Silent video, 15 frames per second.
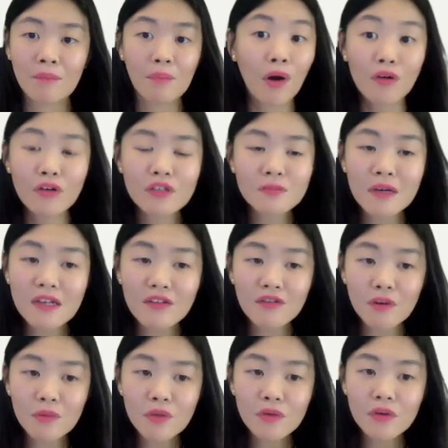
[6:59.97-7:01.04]
borrows money
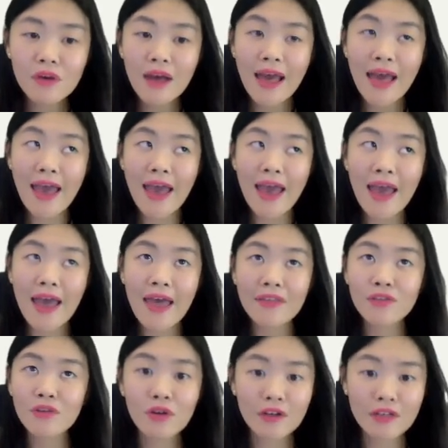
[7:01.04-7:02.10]
from you
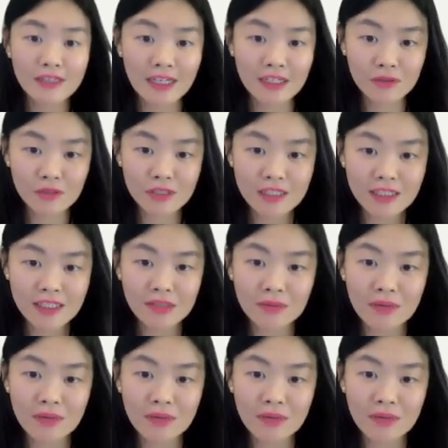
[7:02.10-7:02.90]
and they don't intend to return,